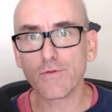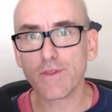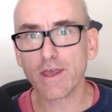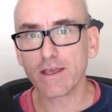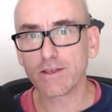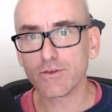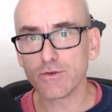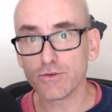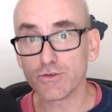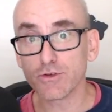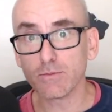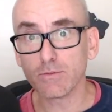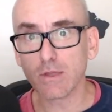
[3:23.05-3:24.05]
their
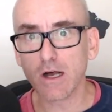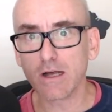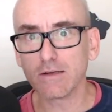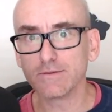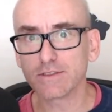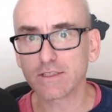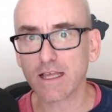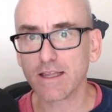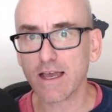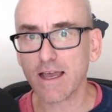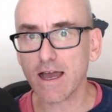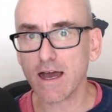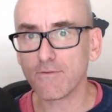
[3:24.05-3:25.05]
YouTube lives than
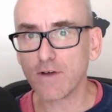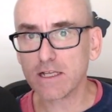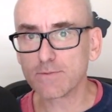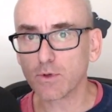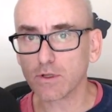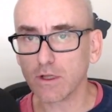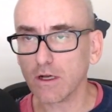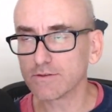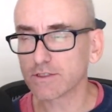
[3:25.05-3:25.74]
they are Facebook Live.